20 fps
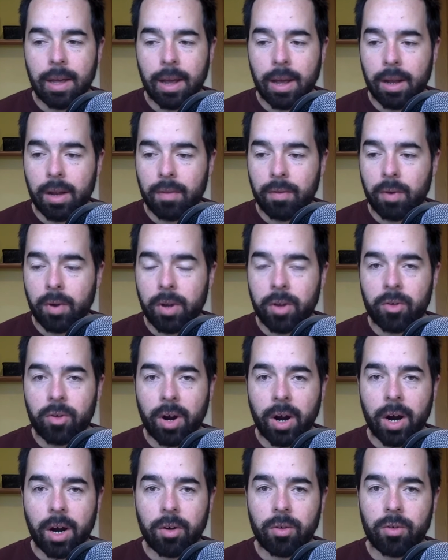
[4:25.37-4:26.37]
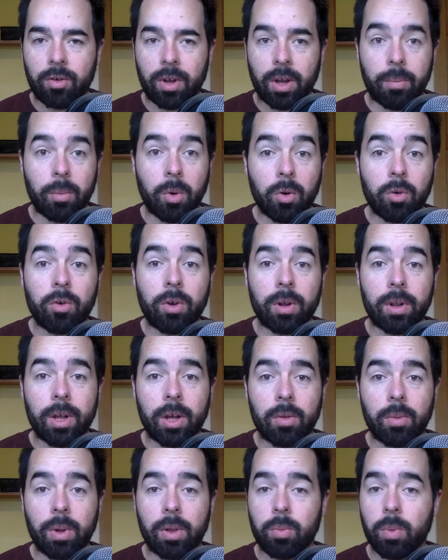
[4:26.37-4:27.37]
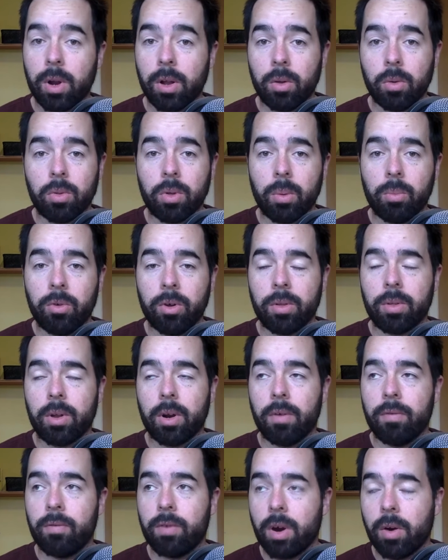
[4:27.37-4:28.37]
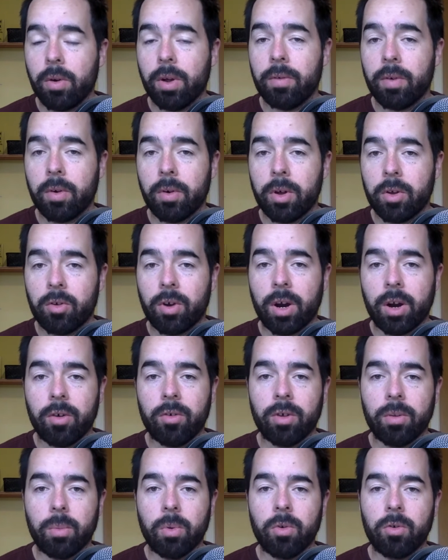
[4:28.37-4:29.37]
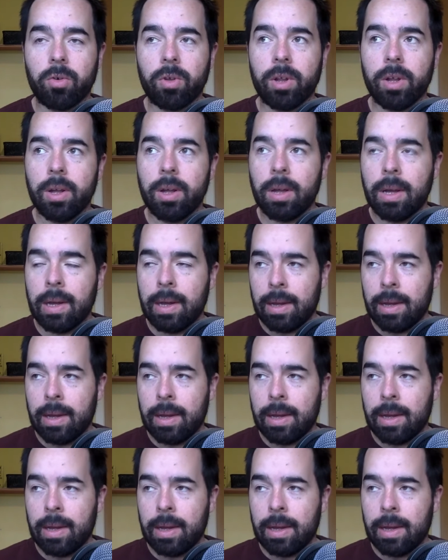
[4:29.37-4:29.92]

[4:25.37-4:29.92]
And it's very charged emotionally as well. It's one of those subjects that are very, very charged emotionally.